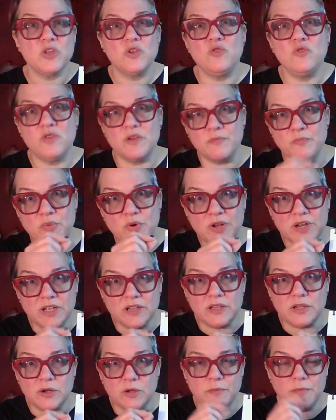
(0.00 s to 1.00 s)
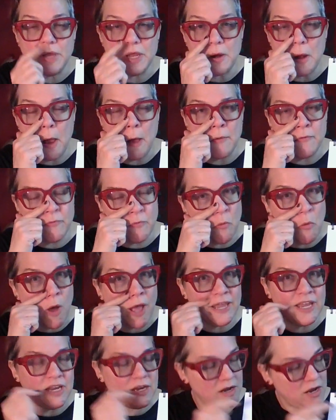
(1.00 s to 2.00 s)
you can put a little bit of
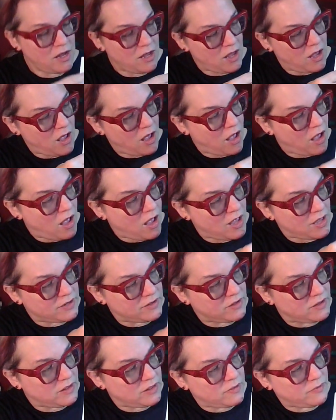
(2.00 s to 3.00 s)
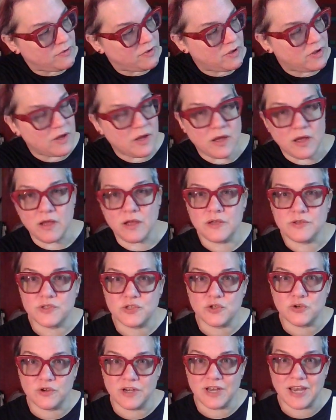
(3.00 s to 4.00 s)
white on a
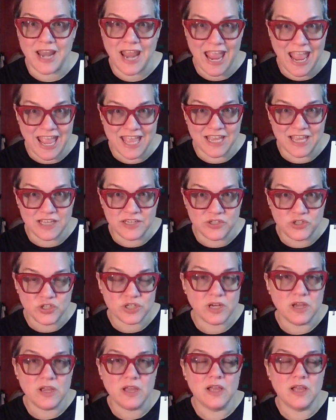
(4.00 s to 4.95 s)
certain edge